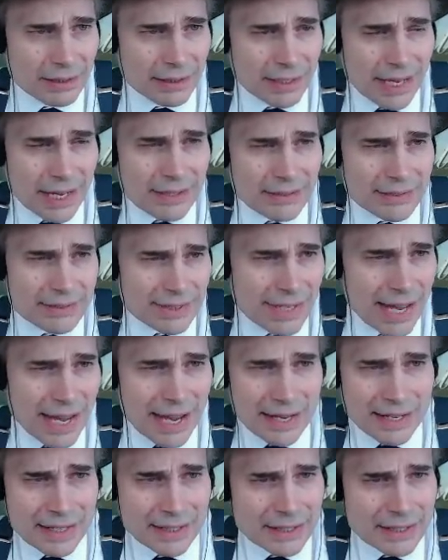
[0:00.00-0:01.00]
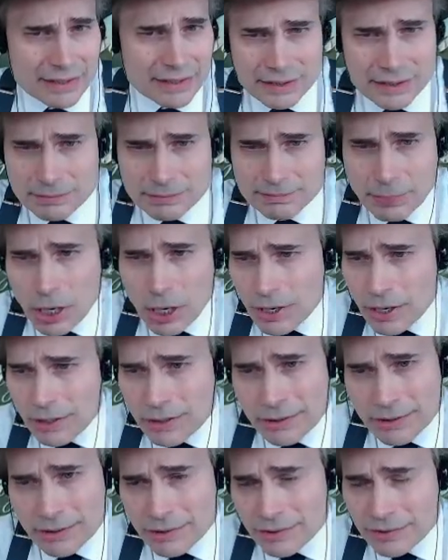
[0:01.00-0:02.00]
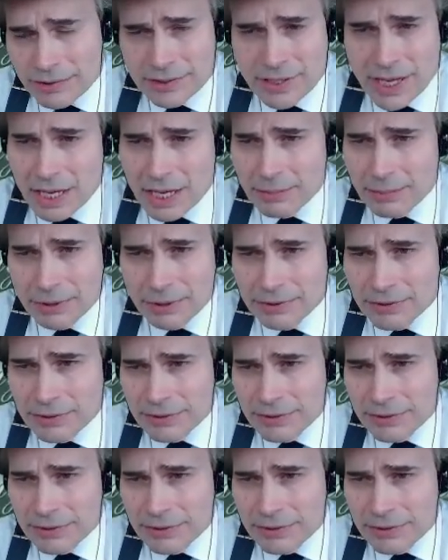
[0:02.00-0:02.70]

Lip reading: outside in this barn or stables